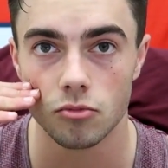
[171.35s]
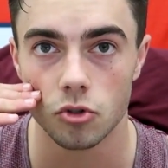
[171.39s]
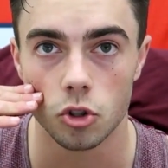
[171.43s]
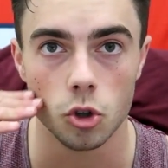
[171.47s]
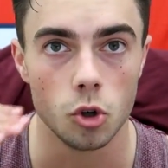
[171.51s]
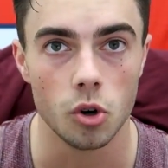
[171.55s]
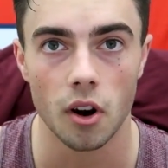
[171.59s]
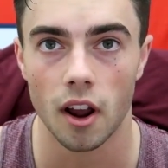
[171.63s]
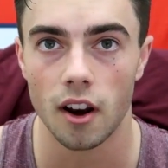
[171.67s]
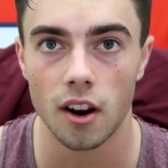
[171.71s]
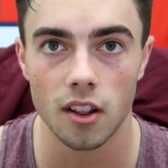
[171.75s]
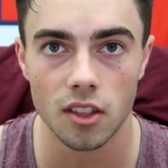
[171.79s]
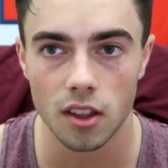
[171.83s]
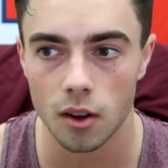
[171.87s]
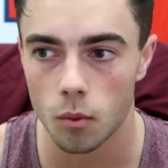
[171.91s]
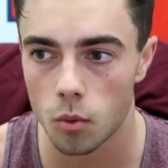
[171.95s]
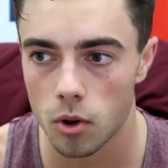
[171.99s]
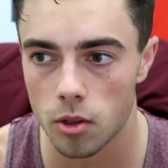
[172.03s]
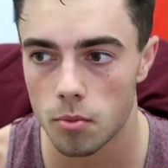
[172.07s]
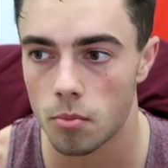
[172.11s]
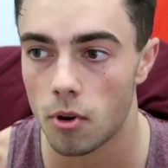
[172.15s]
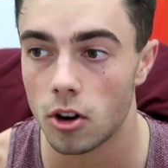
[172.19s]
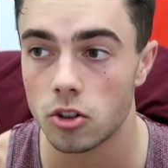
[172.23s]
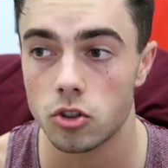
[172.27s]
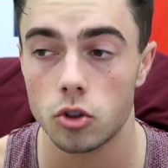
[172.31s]
doing anything
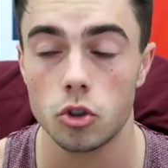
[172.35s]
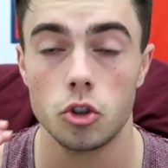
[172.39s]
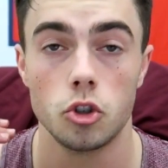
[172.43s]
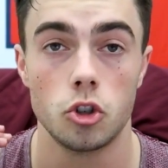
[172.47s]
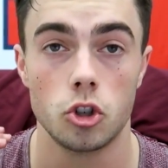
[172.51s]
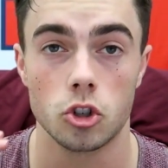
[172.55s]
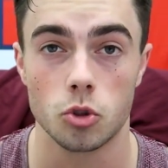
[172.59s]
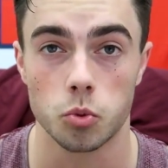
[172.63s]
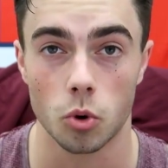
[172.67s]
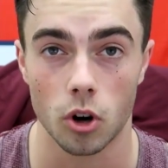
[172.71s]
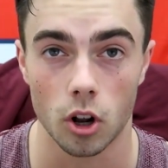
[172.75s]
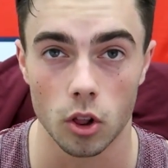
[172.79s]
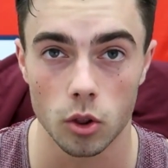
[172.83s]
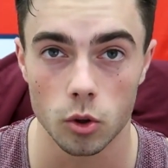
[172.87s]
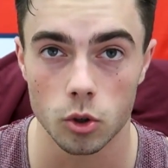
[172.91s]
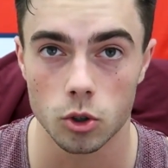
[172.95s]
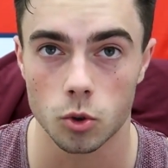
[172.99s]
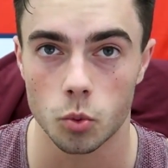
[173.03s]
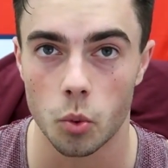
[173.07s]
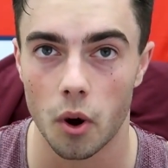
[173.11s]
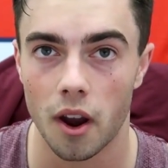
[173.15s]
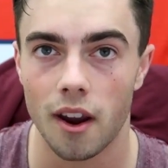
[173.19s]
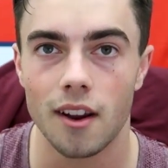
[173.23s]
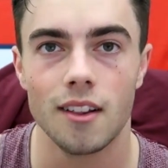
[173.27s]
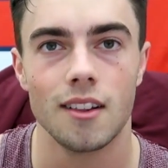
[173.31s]
with muscle, you just want to
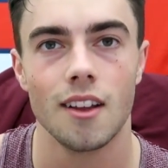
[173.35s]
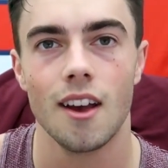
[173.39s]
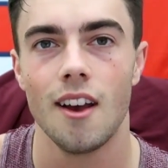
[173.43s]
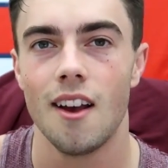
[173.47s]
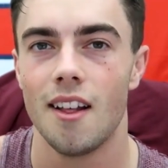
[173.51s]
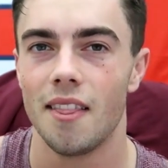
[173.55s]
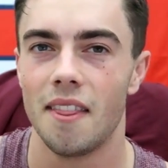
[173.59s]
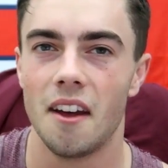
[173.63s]
lose weight,